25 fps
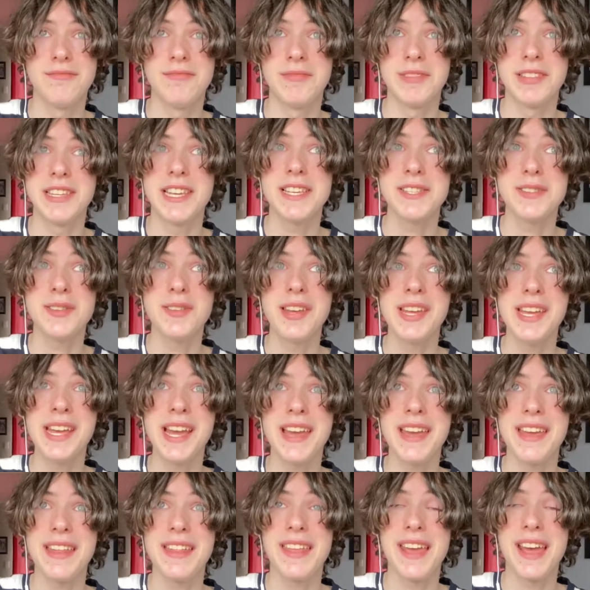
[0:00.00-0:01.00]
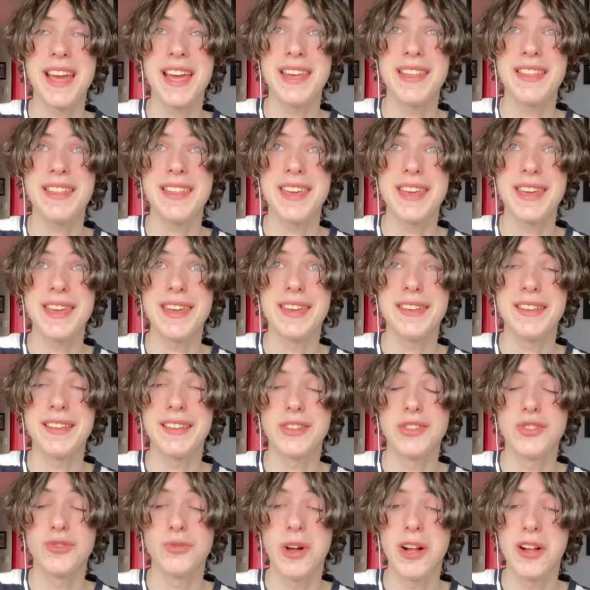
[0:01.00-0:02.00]
Yesterday, I think
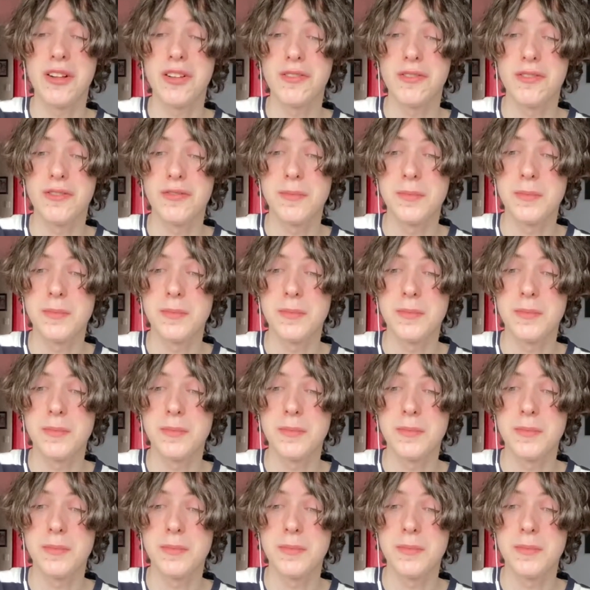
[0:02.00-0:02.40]
12,